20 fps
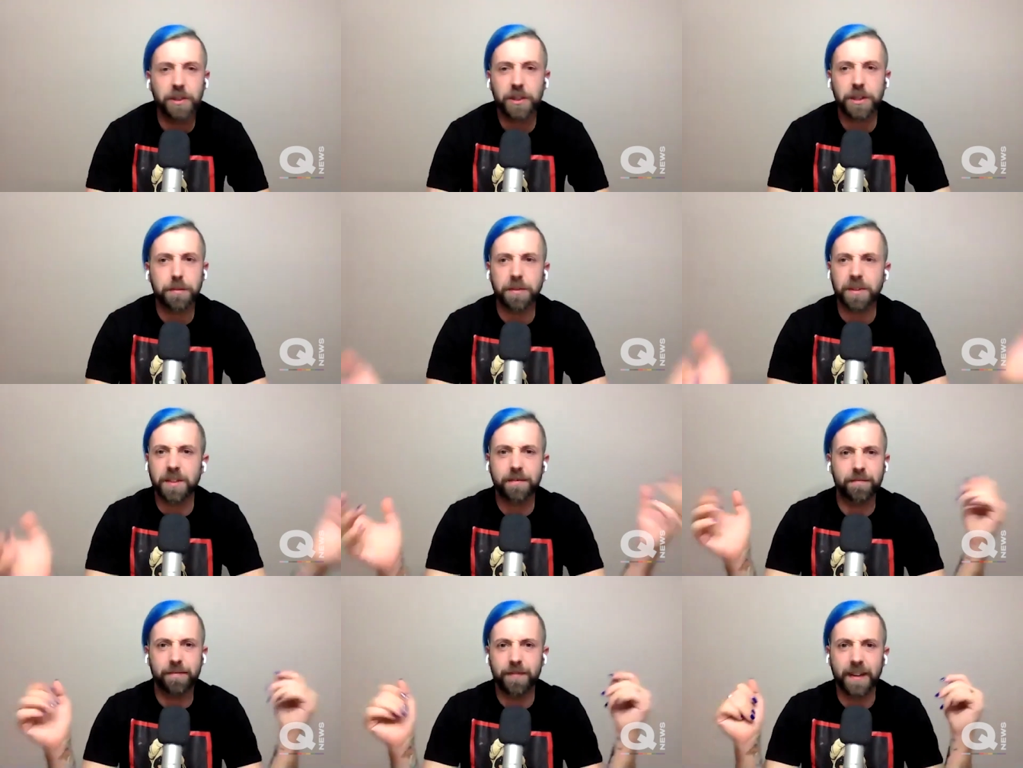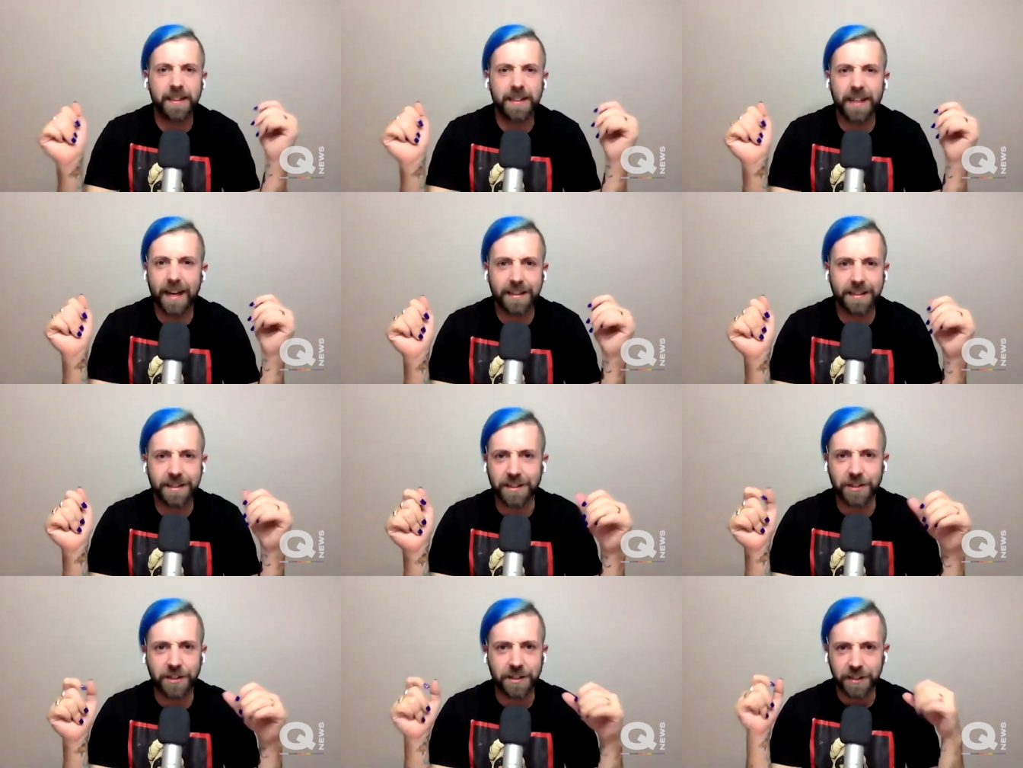mean, she was
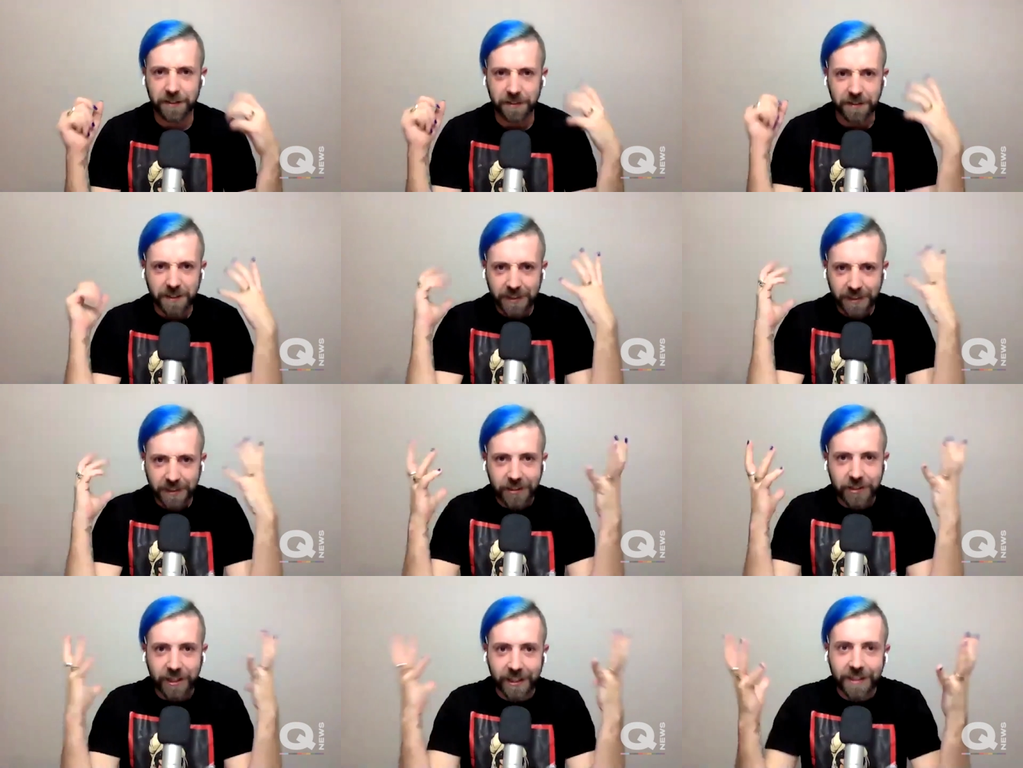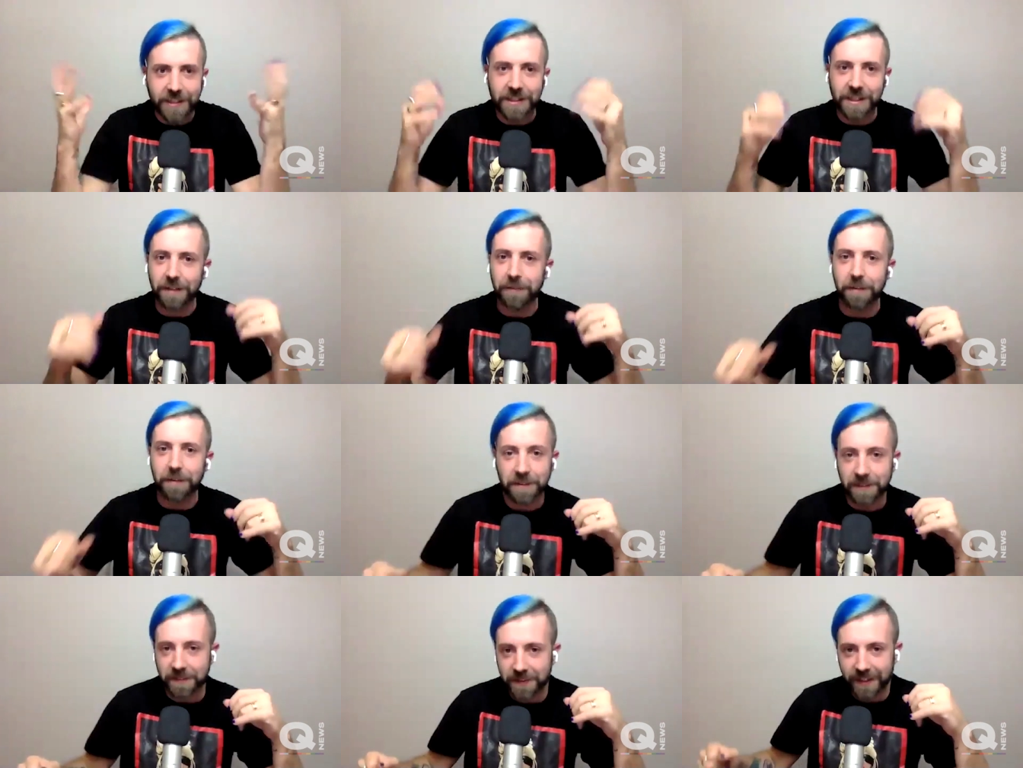fantastic. She had such energy.
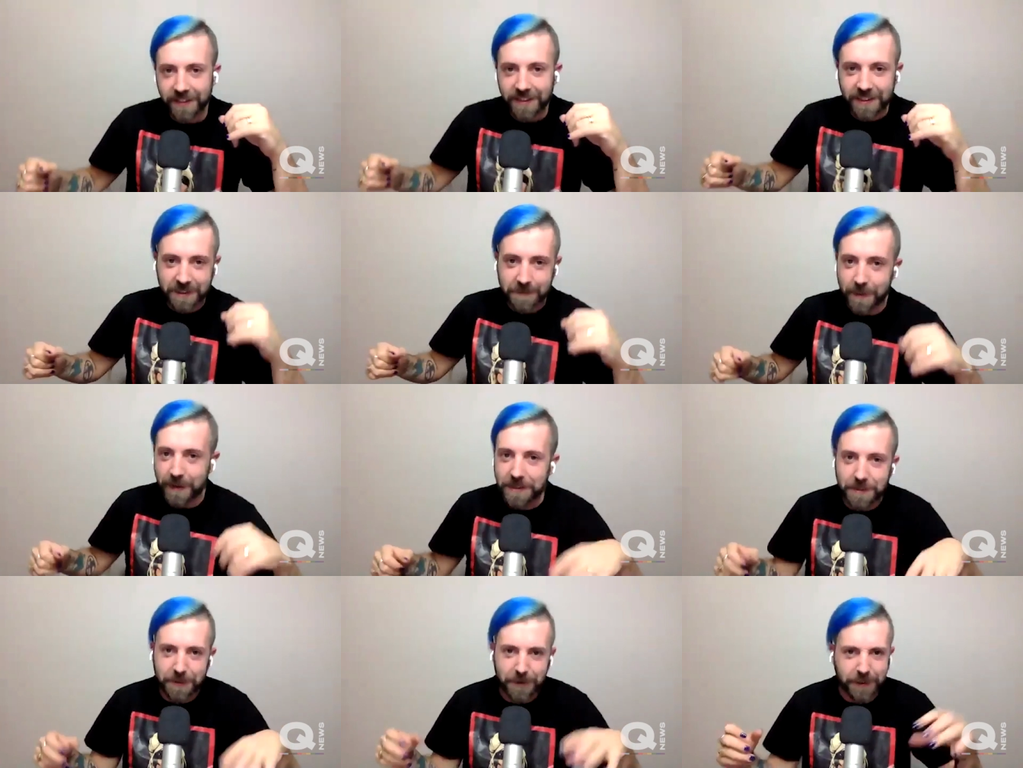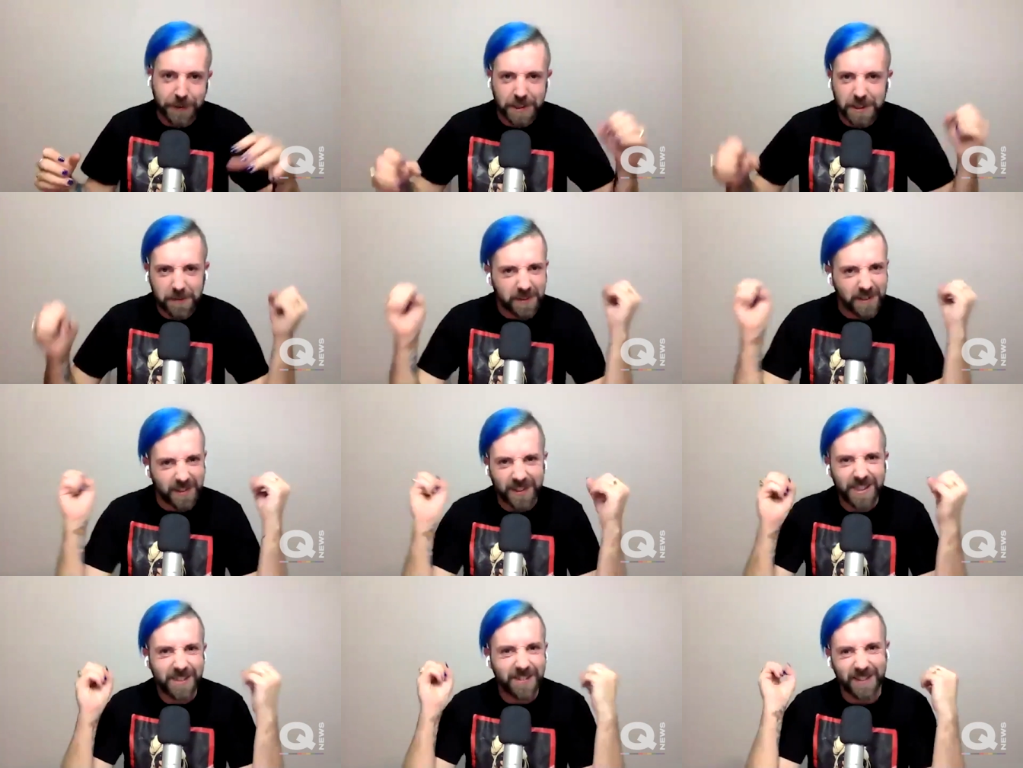When we get to speak to her, she
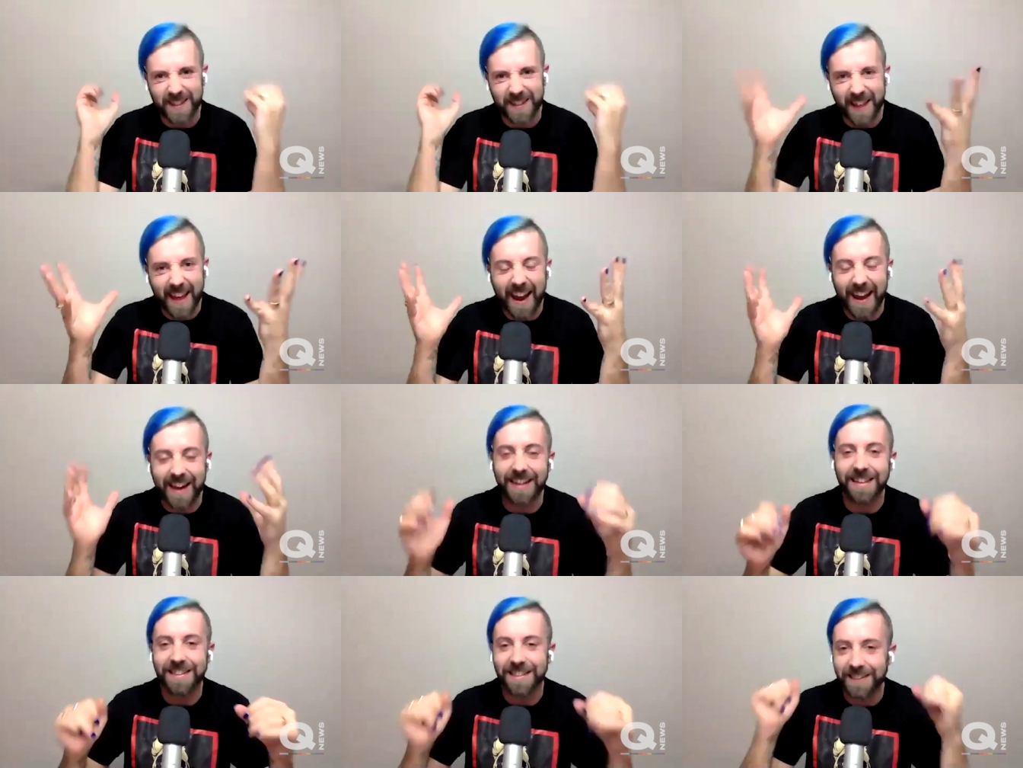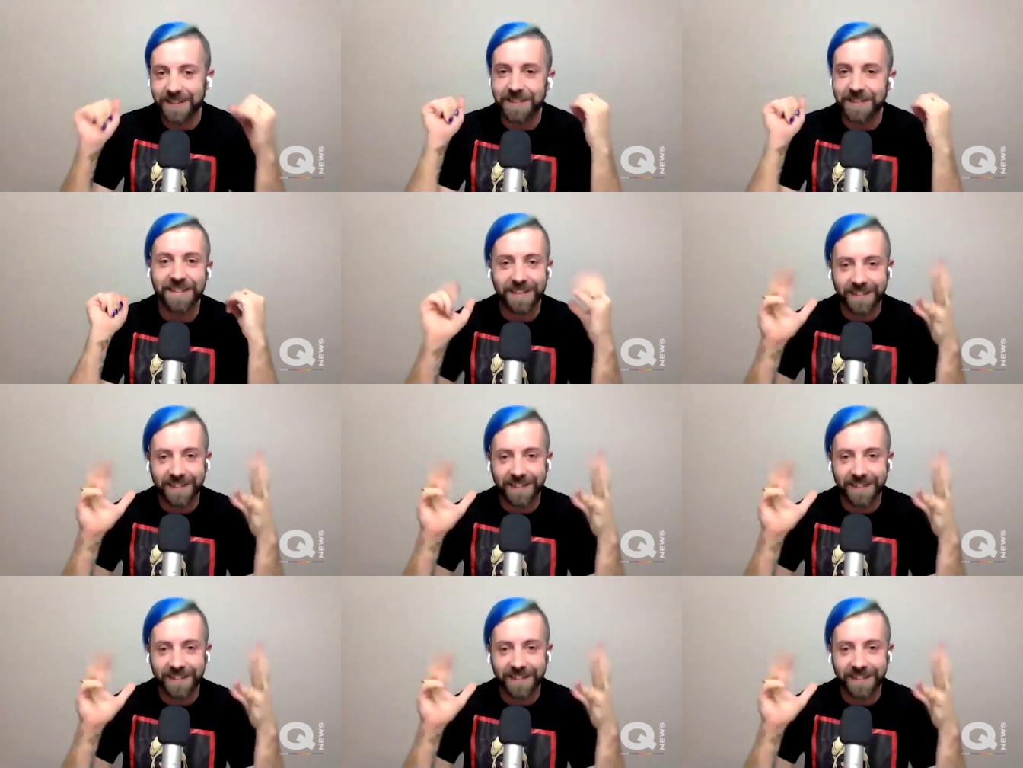was there. She's